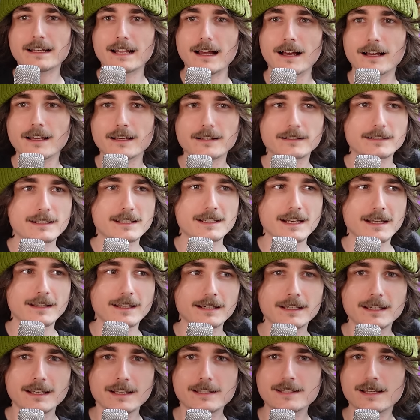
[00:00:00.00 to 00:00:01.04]
And I understand
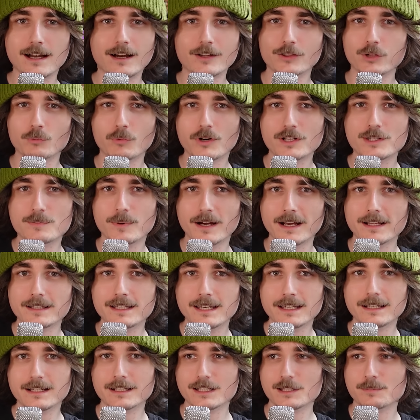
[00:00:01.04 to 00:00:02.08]
that kids aren't the ones buying
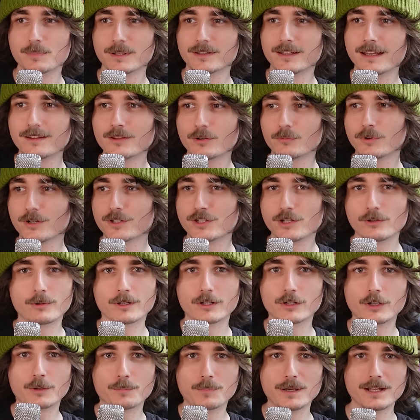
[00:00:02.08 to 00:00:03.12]
tickets, but they're the ones
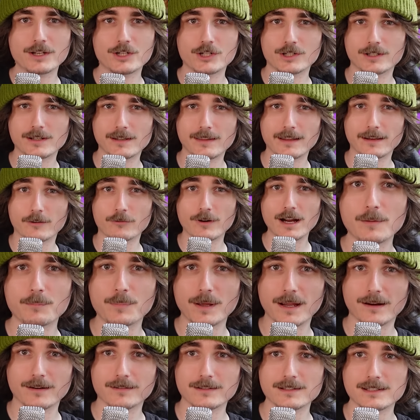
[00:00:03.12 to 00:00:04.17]
who are going to pitch it to their
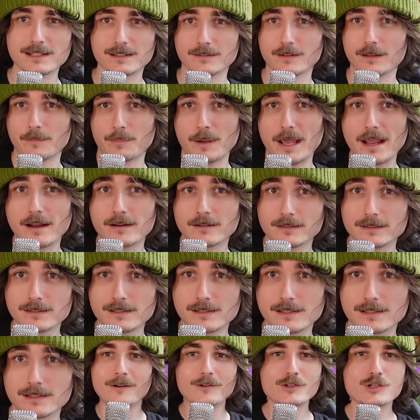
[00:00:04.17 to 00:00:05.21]
grandparents and their
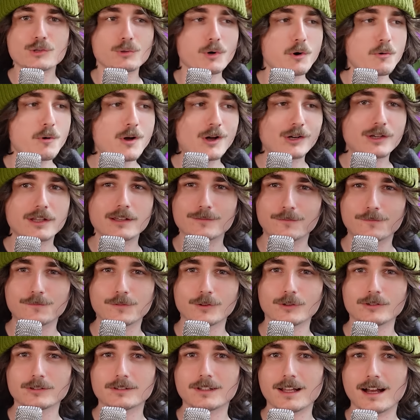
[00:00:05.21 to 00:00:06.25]
parents. Parents who are working
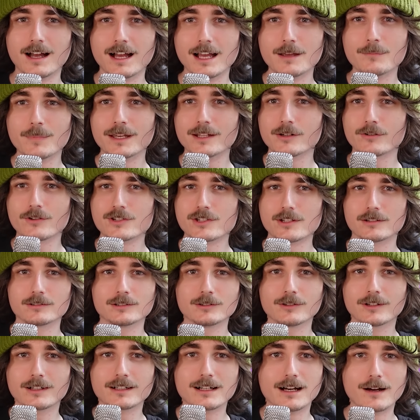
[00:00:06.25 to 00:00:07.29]
full-time and also
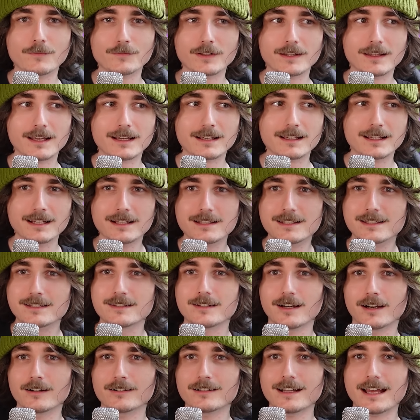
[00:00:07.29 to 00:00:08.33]
looking after their kids
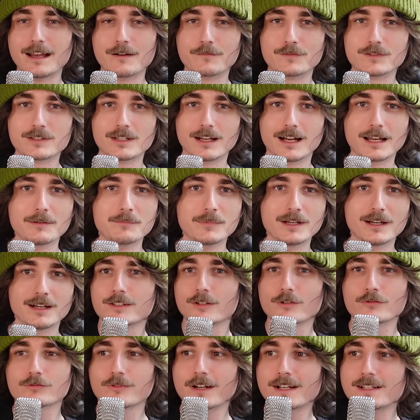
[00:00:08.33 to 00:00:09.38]
don't have time to
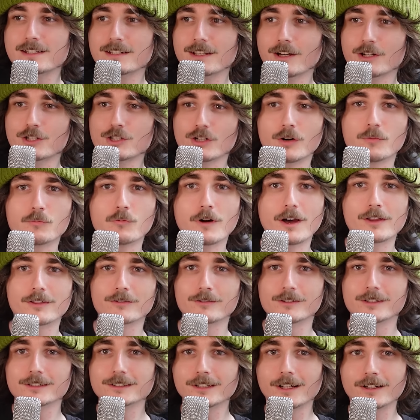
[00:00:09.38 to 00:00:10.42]
do research on
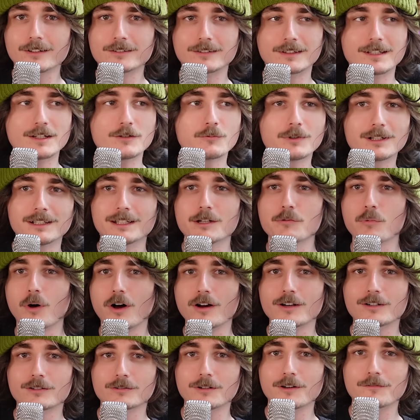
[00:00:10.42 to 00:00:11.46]
whether or not the Willy
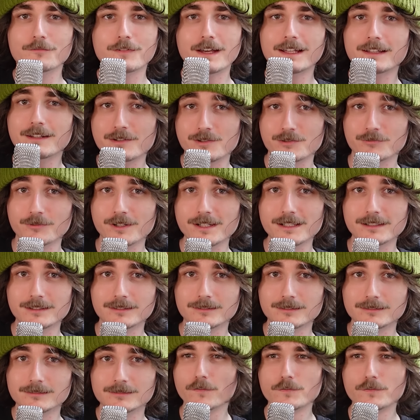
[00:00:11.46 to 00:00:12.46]
Wonka event is real.